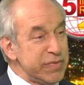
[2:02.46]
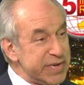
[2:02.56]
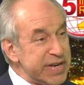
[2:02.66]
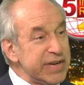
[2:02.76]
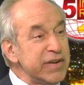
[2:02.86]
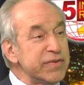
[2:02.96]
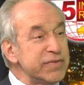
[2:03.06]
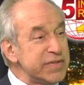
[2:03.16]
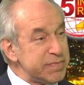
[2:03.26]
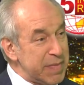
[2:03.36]
did
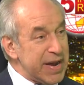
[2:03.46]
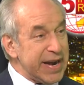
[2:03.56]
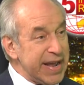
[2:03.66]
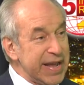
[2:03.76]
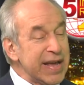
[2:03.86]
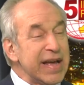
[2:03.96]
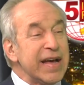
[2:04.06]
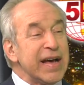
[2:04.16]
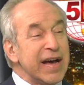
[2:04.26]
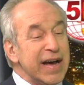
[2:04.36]
lose money.
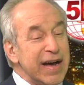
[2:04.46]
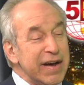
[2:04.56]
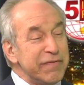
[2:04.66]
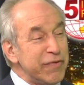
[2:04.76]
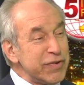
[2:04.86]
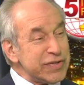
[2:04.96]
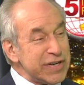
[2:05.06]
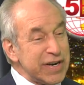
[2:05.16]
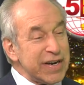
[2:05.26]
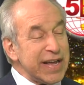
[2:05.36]

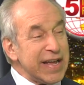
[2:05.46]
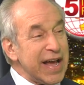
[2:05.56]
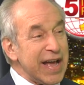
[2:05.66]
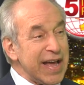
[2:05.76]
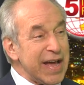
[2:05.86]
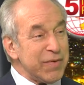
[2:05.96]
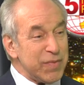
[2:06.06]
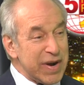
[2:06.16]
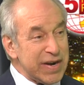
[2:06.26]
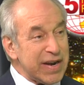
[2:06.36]
Fortunately, I had
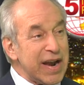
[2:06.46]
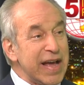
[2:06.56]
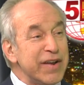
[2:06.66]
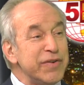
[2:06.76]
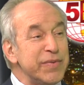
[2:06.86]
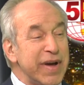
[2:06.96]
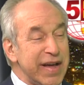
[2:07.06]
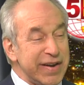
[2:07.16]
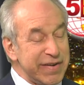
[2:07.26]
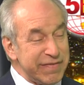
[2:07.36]
one client who
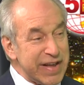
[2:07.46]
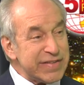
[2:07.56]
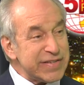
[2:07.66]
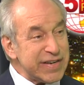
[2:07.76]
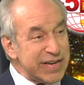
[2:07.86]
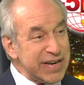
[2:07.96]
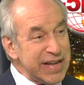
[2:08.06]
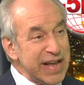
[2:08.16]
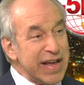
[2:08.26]
had invested